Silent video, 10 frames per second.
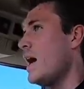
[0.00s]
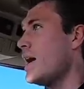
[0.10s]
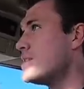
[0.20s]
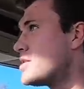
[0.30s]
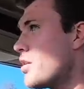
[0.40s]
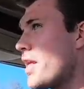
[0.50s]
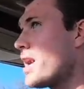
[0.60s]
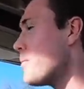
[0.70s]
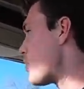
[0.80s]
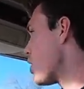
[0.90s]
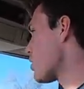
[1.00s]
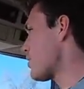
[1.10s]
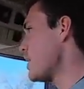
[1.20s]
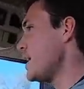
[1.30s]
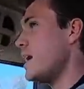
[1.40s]
and so then it broke
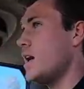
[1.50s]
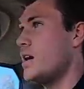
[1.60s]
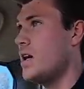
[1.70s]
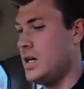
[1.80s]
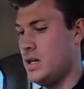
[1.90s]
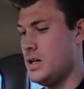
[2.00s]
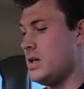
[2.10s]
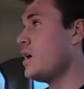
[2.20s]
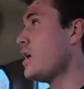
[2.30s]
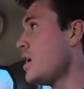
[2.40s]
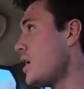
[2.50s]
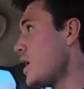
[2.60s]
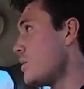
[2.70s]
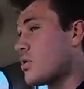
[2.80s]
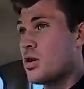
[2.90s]
the uh,
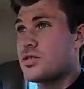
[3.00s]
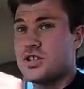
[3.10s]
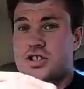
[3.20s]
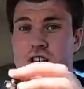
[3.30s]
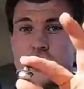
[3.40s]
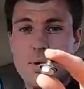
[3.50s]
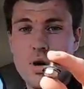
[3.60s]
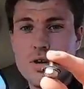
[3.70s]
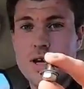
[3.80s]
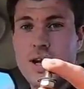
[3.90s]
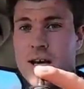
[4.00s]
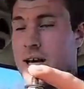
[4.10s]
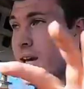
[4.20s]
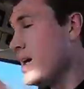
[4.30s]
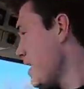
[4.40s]
it broke the shear bolt
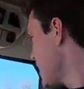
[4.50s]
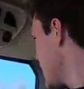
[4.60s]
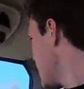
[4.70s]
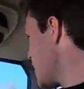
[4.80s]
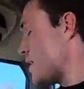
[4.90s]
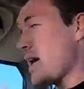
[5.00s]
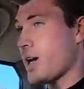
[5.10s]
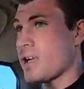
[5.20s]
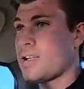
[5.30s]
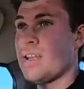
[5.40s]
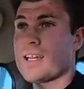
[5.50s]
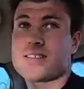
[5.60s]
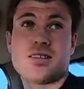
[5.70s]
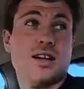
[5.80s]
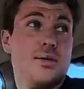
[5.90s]
that
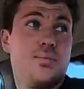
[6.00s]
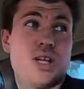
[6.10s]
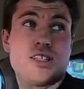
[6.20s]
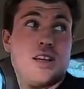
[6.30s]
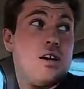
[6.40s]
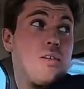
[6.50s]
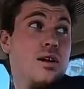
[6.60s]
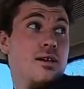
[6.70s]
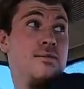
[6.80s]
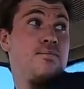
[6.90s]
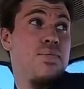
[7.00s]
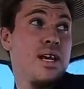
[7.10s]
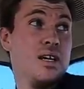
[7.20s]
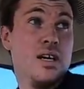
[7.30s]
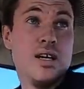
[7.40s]
connects the P T O
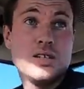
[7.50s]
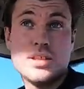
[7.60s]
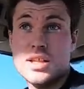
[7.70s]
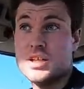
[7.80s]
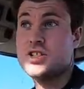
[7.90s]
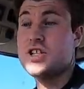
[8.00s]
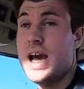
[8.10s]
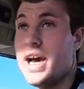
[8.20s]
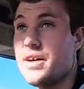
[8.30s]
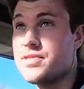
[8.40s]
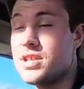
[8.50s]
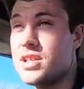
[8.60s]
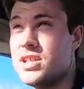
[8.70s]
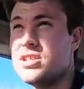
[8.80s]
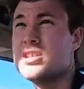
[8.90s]
to the shaft,
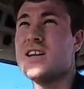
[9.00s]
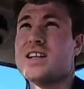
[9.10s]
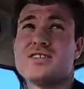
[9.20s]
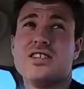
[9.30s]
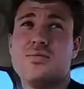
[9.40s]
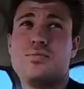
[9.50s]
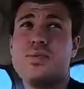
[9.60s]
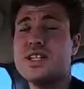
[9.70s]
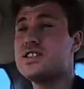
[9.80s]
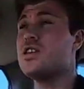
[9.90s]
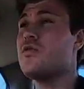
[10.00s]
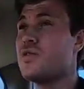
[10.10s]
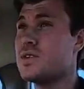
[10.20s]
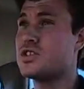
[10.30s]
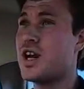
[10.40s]
connects the P T O
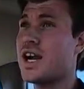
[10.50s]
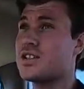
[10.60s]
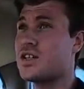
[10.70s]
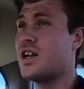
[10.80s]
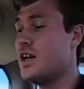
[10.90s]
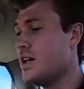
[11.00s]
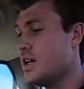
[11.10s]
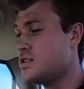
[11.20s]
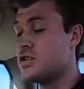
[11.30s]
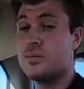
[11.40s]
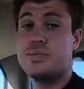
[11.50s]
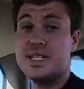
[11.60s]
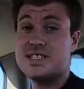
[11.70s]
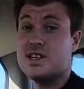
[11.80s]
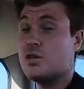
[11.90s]
from the tractor to the P
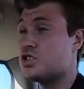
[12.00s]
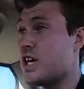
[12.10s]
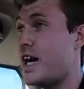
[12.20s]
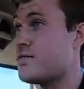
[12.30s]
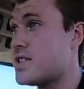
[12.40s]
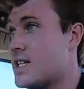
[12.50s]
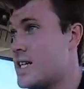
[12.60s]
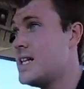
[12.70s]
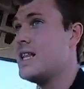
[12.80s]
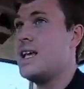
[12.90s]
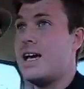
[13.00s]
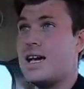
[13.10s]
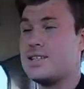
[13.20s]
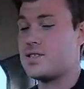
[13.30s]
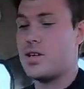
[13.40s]
T O shaft,
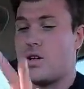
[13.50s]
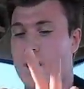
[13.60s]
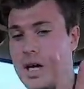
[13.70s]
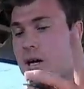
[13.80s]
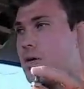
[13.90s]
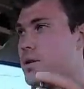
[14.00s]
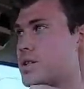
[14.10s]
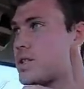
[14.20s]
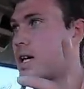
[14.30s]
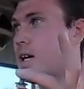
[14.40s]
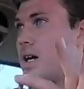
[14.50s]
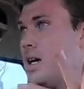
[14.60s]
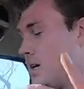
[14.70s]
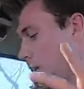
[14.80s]
and so we just gotta